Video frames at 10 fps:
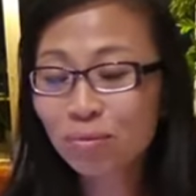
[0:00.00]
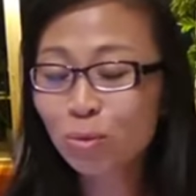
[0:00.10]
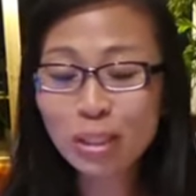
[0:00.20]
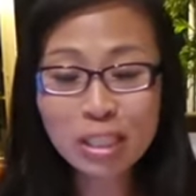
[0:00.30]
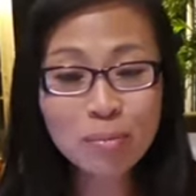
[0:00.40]

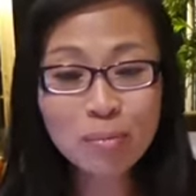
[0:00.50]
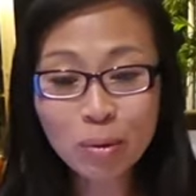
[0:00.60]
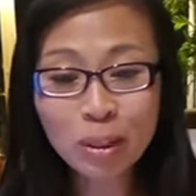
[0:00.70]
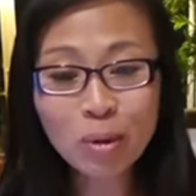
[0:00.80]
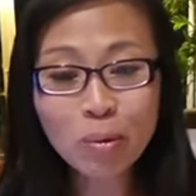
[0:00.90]
rinse them out
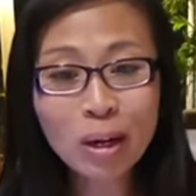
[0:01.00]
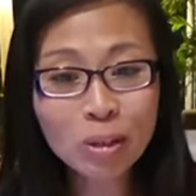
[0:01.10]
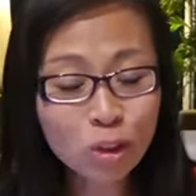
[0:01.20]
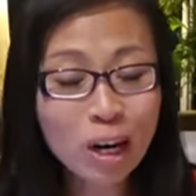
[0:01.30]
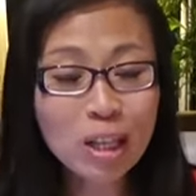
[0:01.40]
really well,
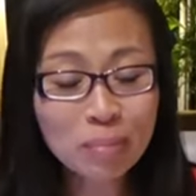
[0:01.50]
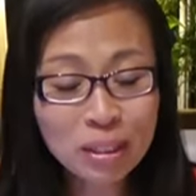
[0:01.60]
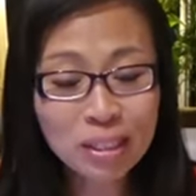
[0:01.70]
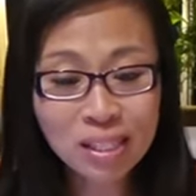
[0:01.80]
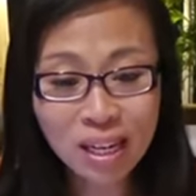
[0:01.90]
dry them in
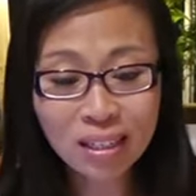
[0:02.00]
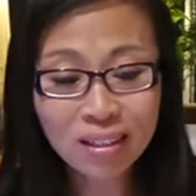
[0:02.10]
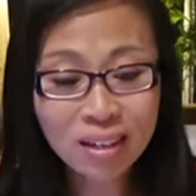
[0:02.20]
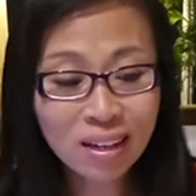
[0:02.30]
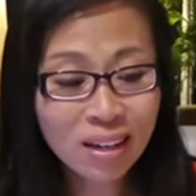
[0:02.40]
the sun,